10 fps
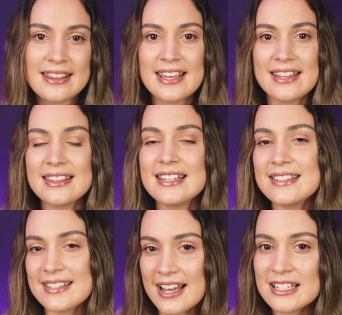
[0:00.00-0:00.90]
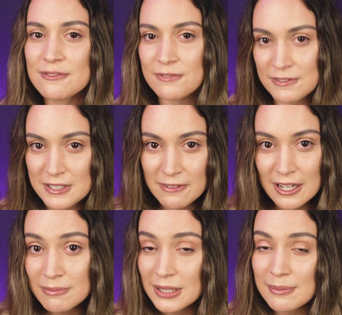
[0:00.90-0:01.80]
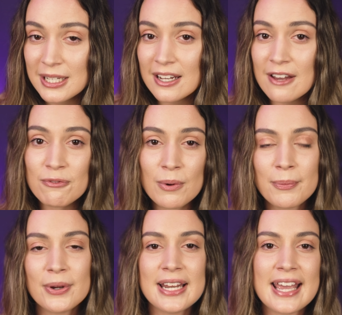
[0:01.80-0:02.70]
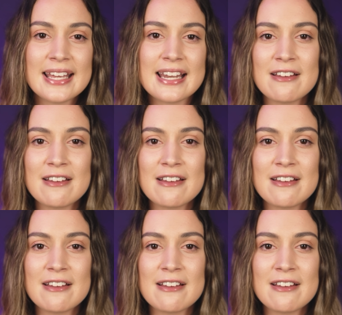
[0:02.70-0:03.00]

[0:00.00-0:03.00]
then the Zeiss 55mm f1.8,